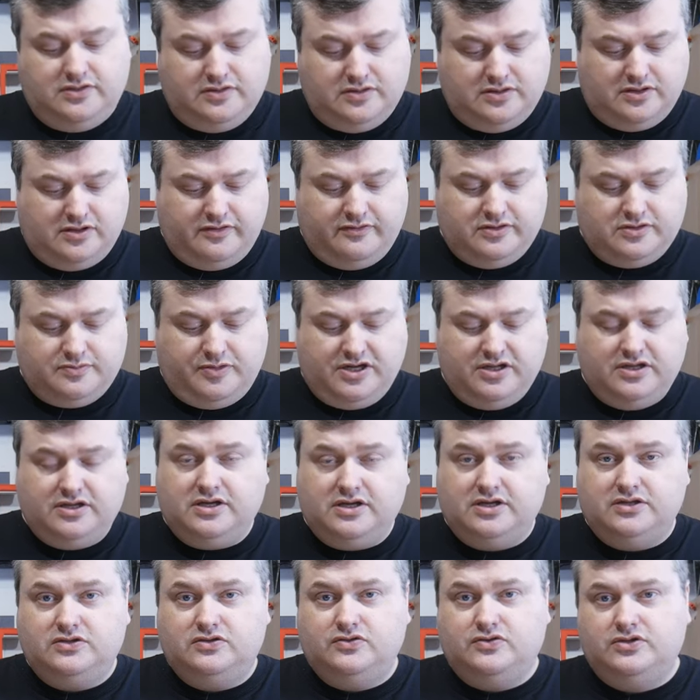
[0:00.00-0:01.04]
I was printing
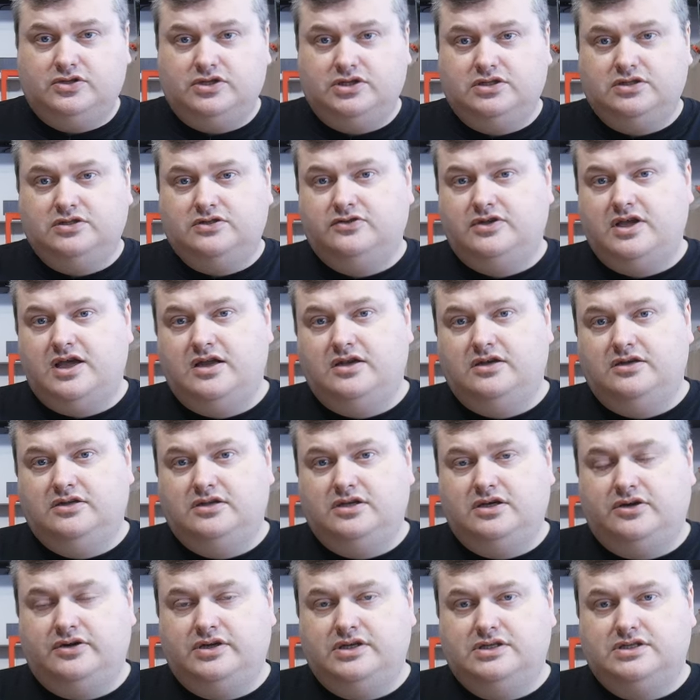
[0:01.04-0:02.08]
at 210
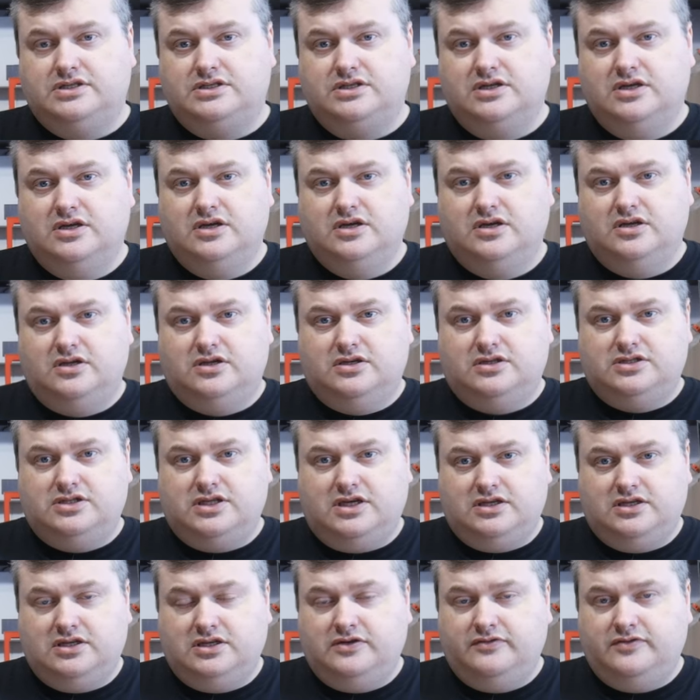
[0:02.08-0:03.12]
degrees,
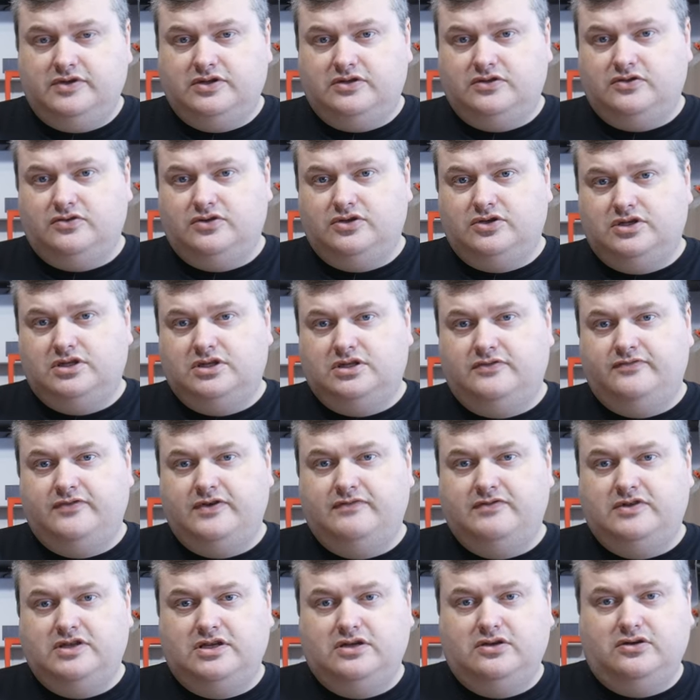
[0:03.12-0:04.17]
starting with
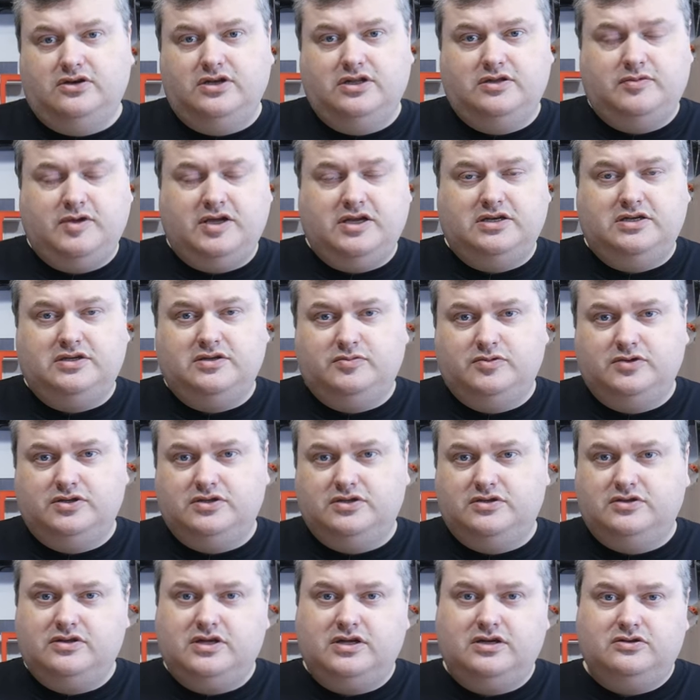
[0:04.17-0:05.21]
215 on the bed, but
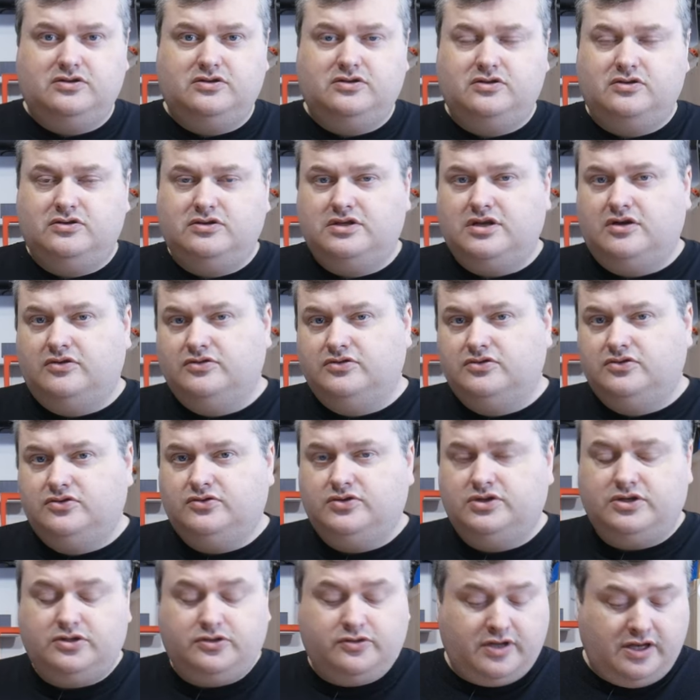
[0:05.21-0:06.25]
went down to
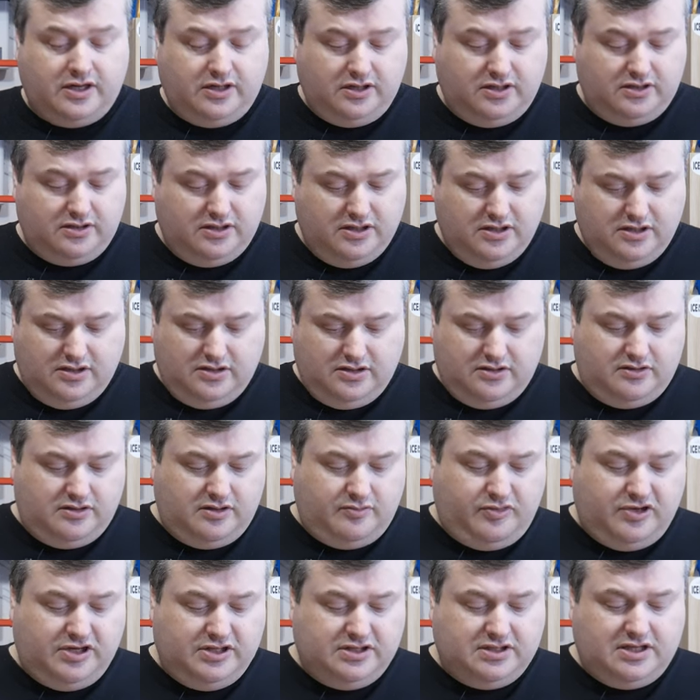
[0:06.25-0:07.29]
210, and the
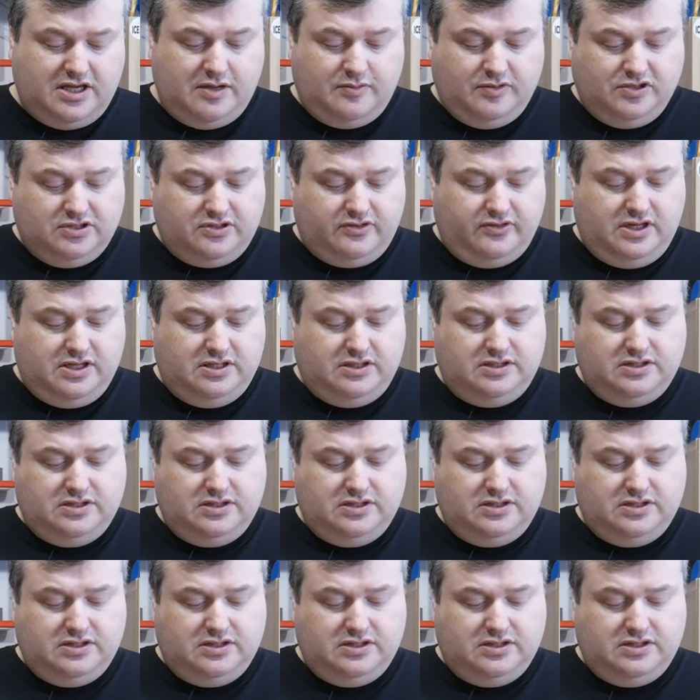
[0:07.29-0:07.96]
print came out great.